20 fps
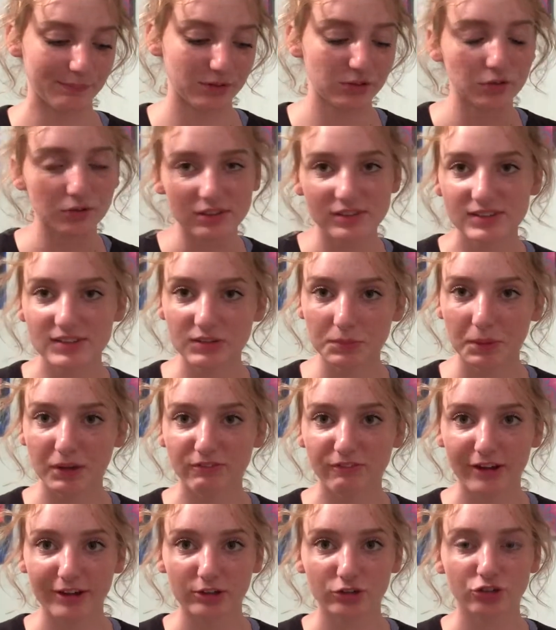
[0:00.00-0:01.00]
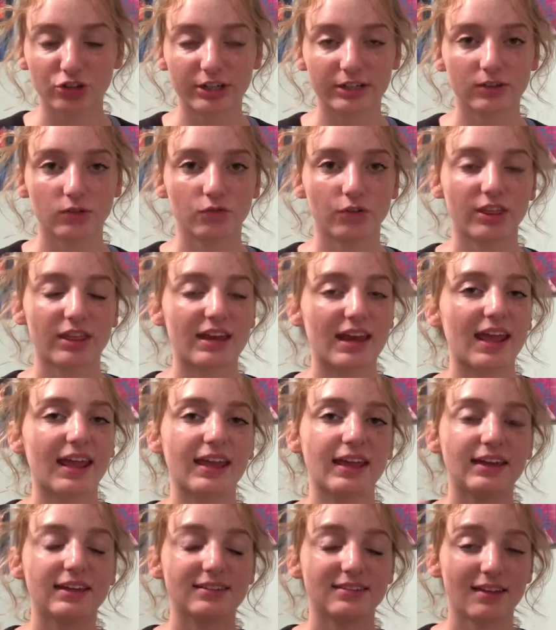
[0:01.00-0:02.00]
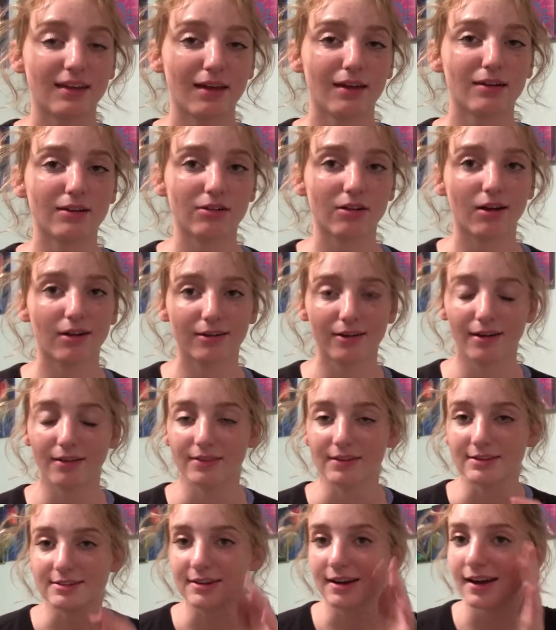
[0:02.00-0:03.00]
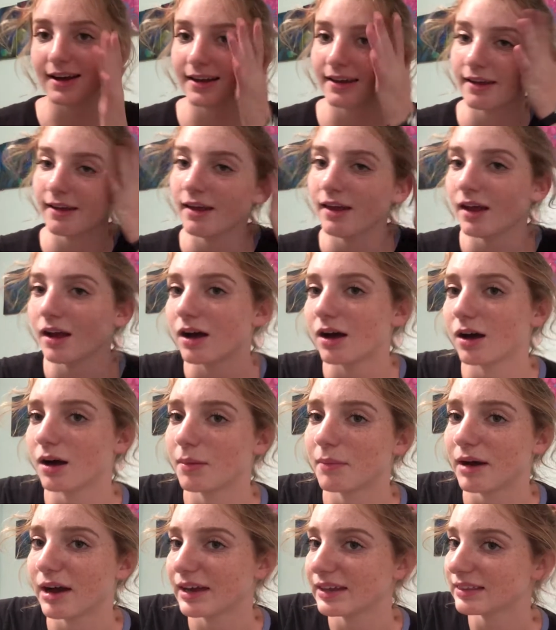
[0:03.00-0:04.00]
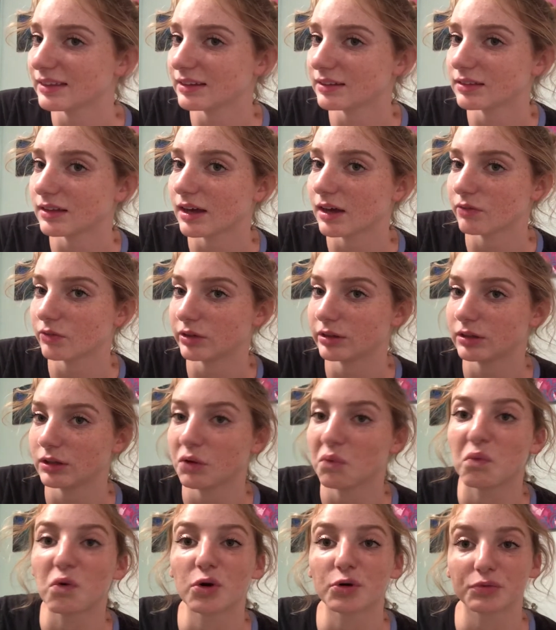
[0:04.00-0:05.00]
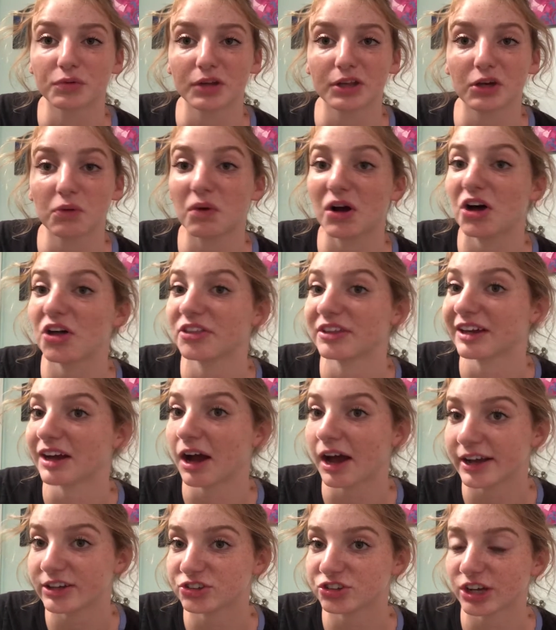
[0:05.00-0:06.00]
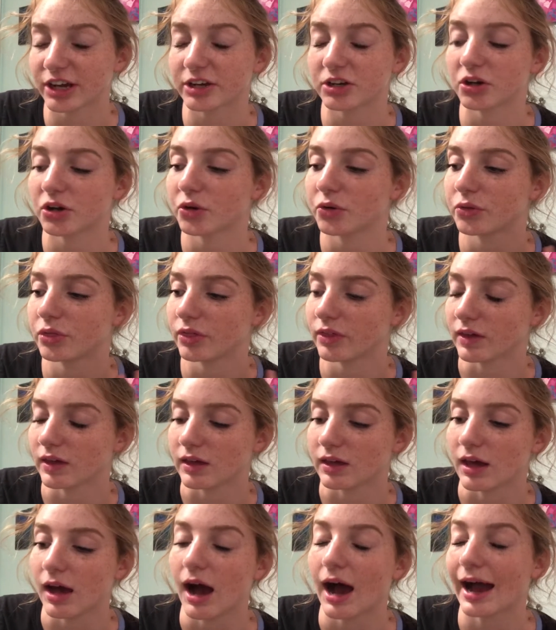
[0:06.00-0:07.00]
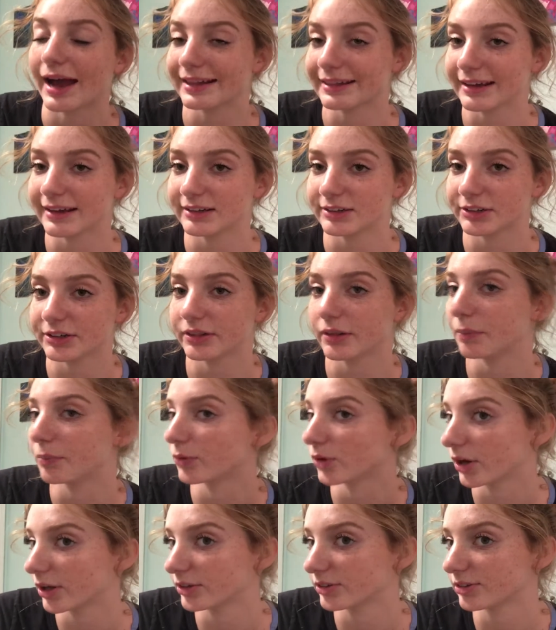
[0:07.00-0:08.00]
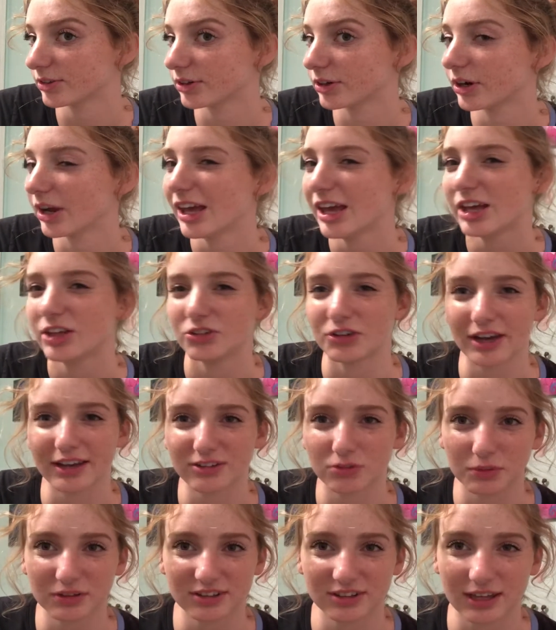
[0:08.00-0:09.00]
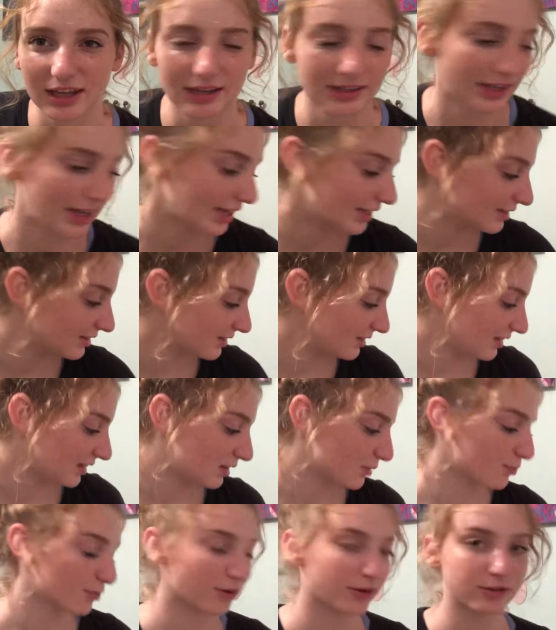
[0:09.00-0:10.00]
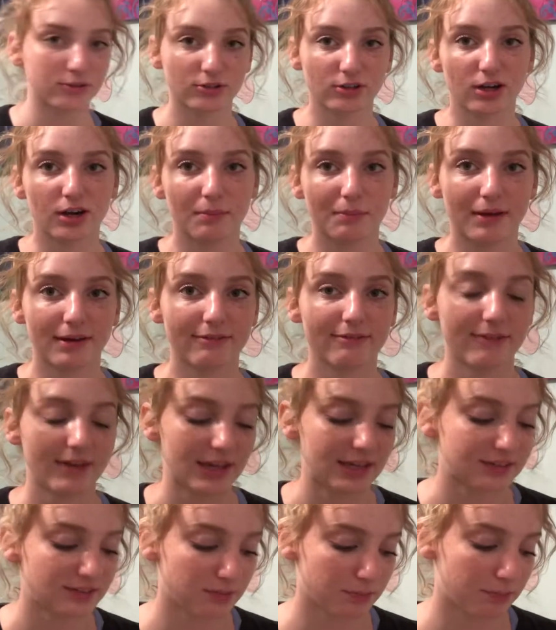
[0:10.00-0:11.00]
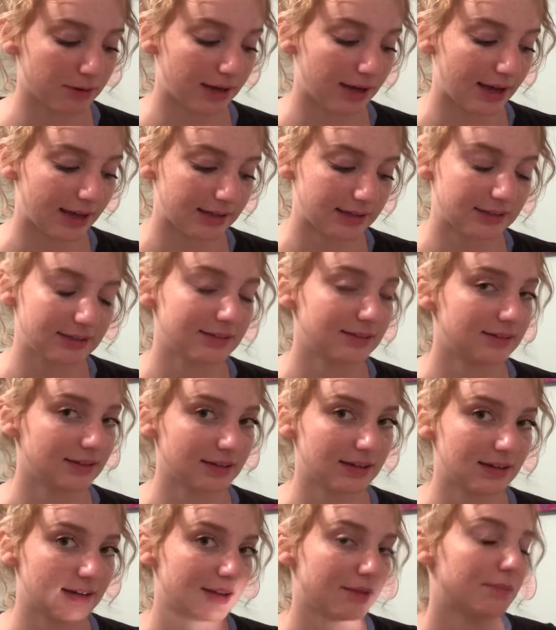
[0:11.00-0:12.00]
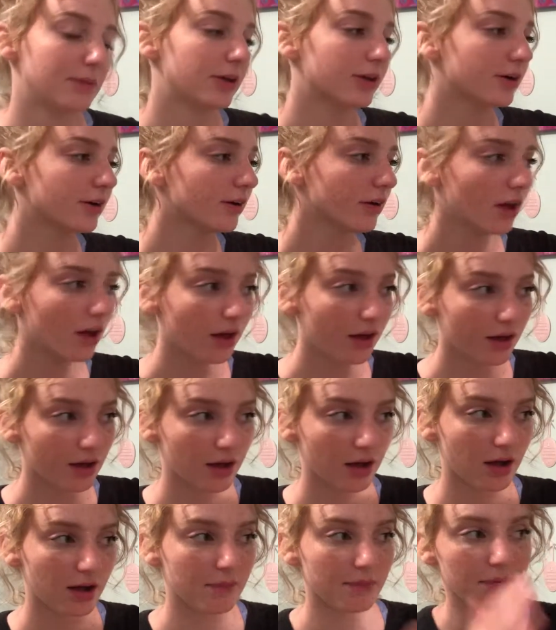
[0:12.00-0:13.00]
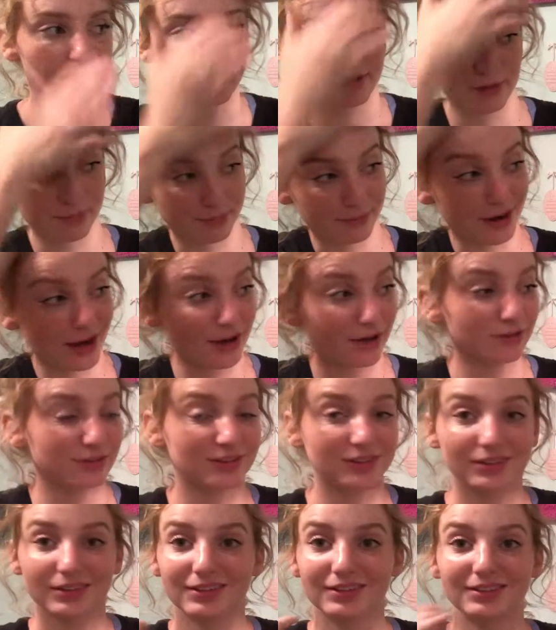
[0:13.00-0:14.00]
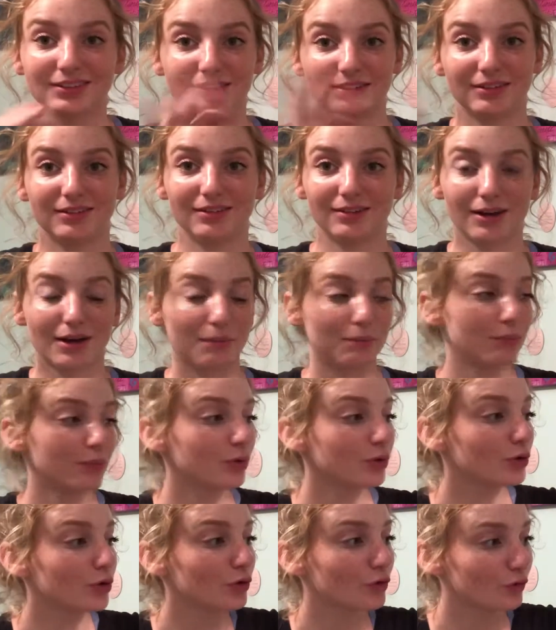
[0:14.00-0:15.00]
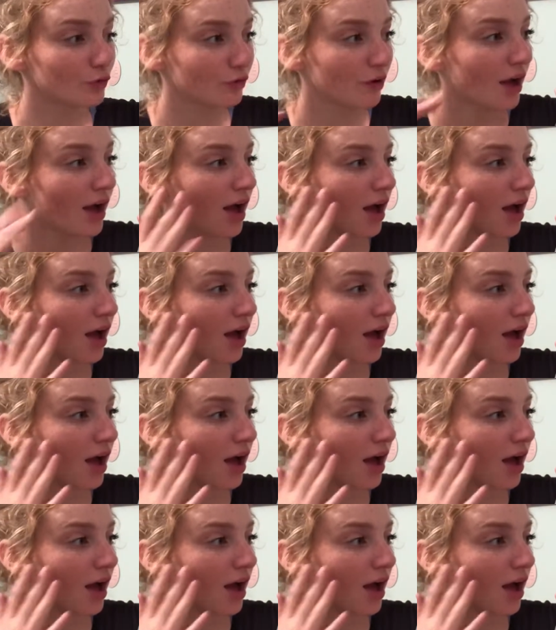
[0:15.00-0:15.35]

So this is my final check-in for the day. It is 8 o'clock on the dot. I think that everything wore really well. The eyeshadow, the highlighter, the bronzer. You guys, once again, can't see the bronzer on my face, but I can see it in a mirror. My brows did not move.